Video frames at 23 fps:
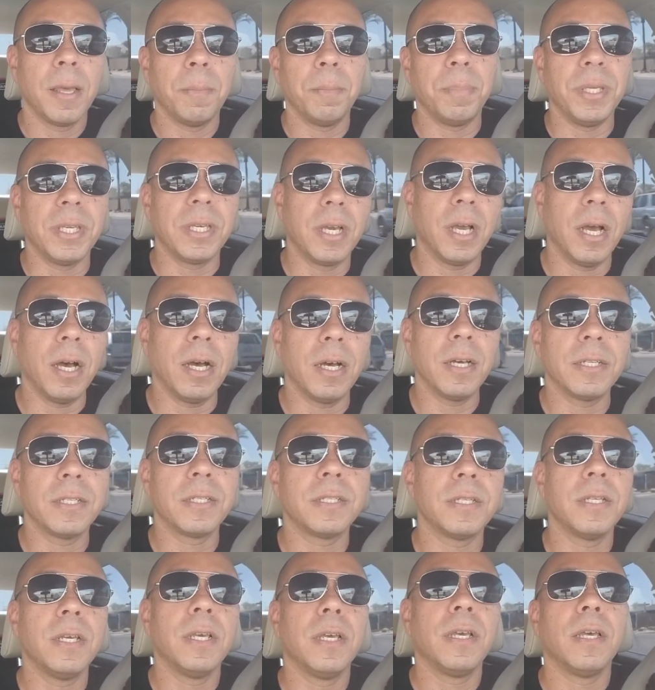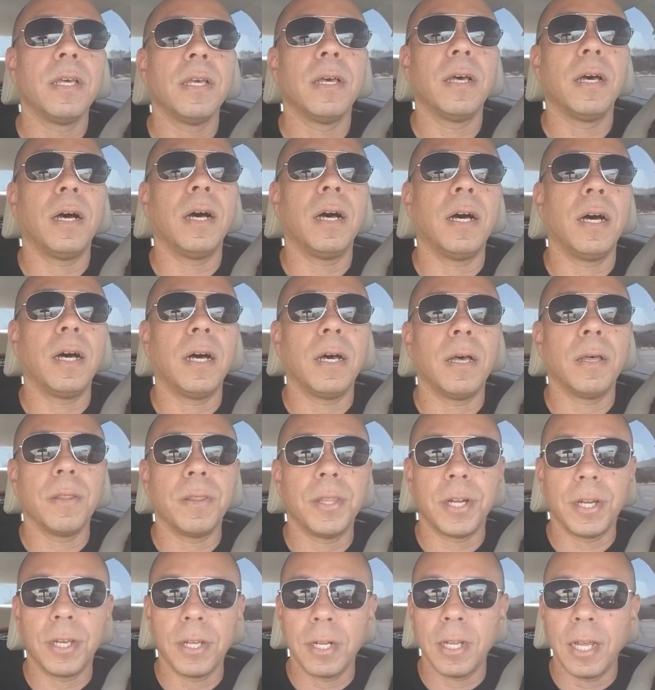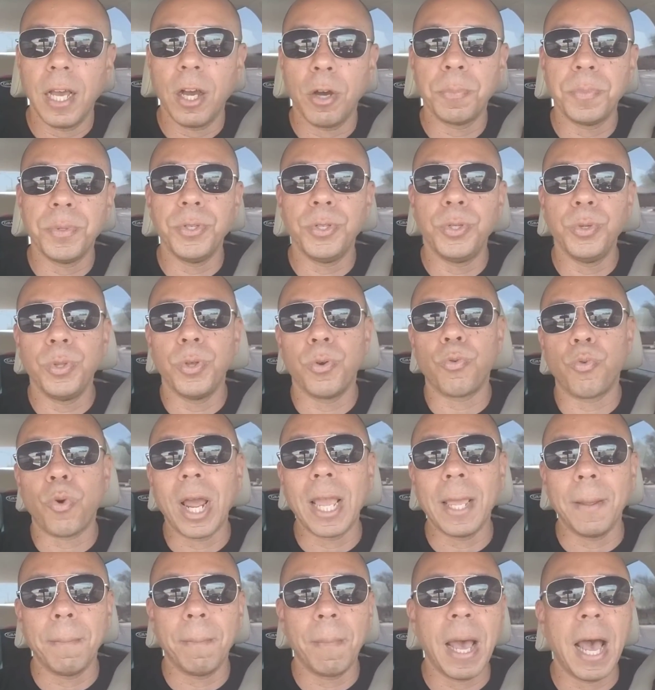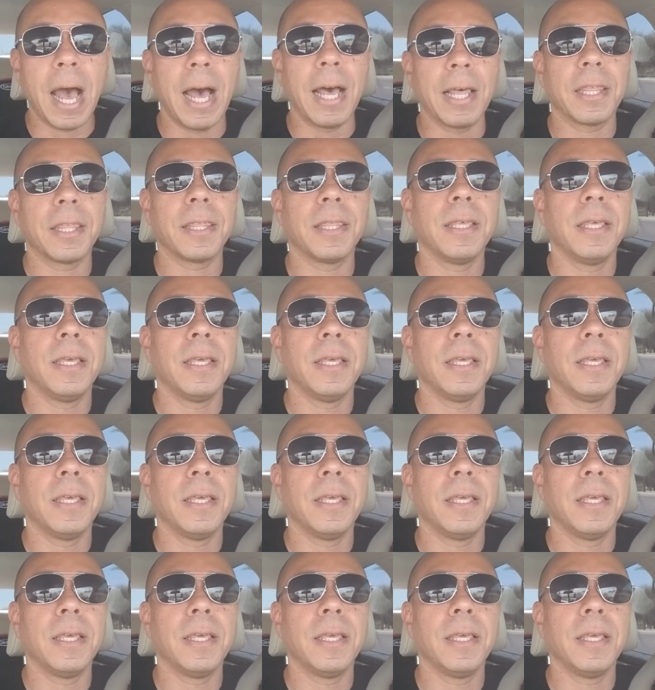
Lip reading: because they're going to help you do the right math.